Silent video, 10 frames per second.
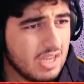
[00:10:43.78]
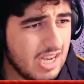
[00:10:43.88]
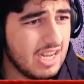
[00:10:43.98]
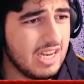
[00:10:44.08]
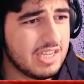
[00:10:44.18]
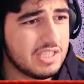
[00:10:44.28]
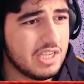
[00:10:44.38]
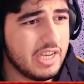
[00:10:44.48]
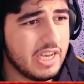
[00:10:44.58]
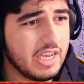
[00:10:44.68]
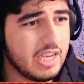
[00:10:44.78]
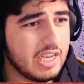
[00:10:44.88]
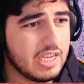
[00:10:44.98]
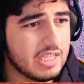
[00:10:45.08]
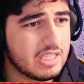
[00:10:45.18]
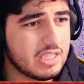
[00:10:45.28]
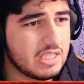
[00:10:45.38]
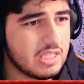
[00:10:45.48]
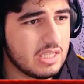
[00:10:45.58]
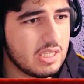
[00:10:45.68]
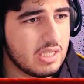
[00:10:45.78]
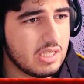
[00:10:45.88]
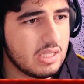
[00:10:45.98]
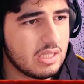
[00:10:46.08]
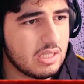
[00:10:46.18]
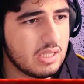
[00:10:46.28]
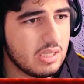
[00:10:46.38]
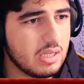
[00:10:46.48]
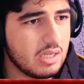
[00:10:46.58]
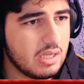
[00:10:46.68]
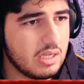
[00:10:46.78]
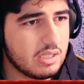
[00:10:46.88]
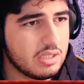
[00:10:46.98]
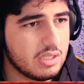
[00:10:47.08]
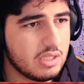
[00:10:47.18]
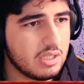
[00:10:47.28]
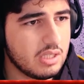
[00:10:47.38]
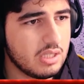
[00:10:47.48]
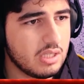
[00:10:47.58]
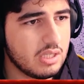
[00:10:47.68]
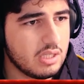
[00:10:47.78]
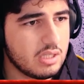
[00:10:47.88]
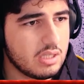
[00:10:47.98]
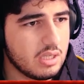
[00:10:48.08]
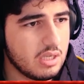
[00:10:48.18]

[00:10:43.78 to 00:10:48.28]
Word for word: Unlock it. Unlock it.